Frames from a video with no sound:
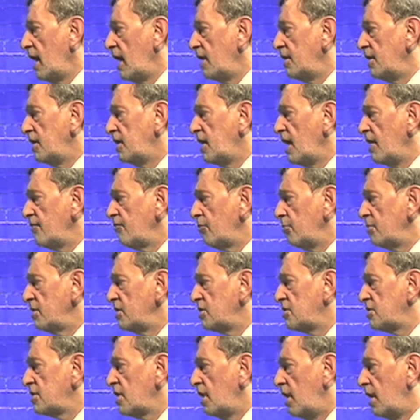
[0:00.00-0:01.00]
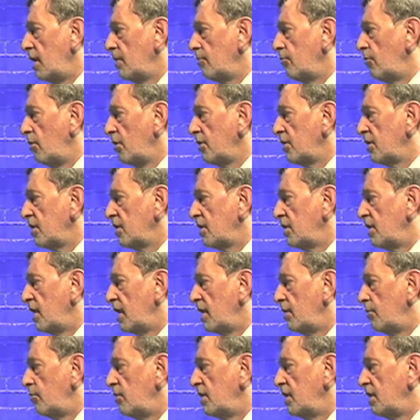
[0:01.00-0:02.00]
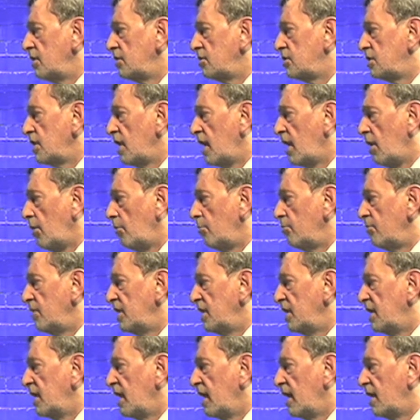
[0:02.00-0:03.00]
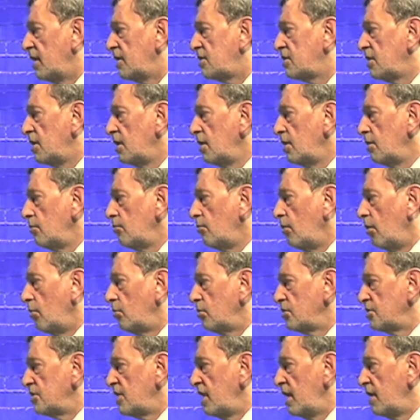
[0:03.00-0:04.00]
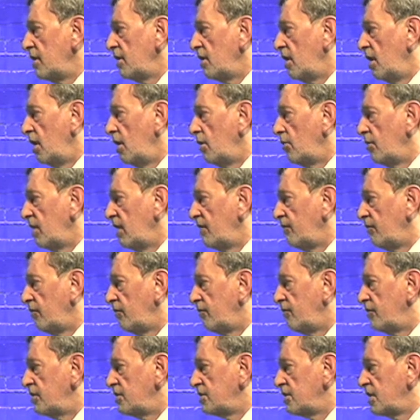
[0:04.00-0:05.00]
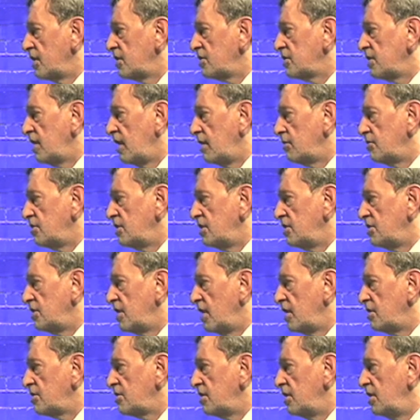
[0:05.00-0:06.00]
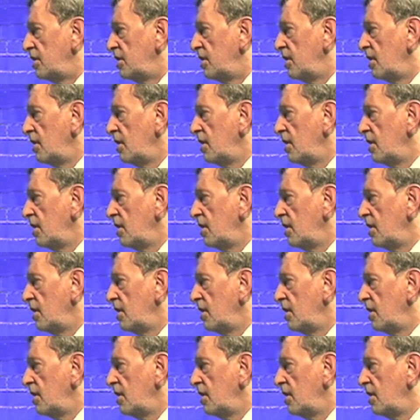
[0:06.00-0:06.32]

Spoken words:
And he gave up his time one day a week to help me get what was then O-level physics, now GCSE.